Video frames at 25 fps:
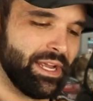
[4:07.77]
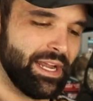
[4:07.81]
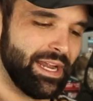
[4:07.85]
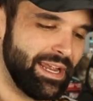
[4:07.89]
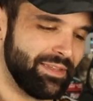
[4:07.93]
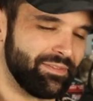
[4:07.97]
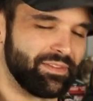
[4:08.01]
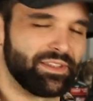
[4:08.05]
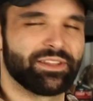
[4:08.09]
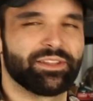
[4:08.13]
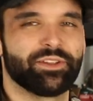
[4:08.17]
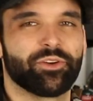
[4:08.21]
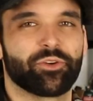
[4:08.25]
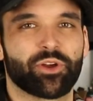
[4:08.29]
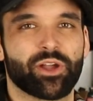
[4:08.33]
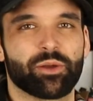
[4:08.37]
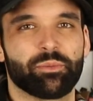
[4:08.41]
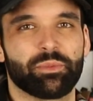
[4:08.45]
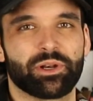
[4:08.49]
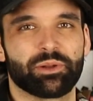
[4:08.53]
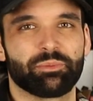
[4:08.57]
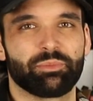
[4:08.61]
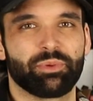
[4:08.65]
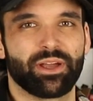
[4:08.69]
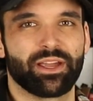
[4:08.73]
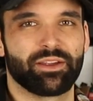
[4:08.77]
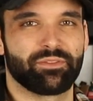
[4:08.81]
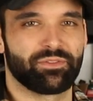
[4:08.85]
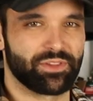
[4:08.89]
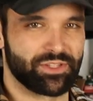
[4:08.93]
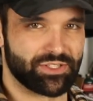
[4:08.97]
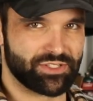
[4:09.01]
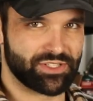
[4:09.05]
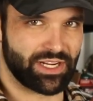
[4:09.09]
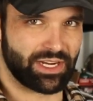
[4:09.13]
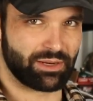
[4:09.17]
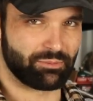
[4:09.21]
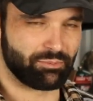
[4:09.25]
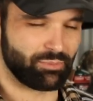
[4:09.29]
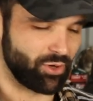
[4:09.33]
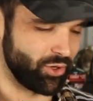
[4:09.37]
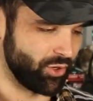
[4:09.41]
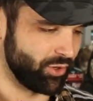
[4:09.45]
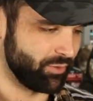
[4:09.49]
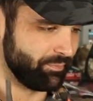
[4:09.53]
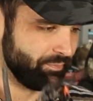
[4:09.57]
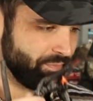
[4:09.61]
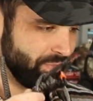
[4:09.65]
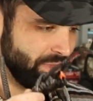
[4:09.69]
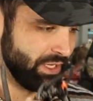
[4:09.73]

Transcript: and then it'll come into play for the second part.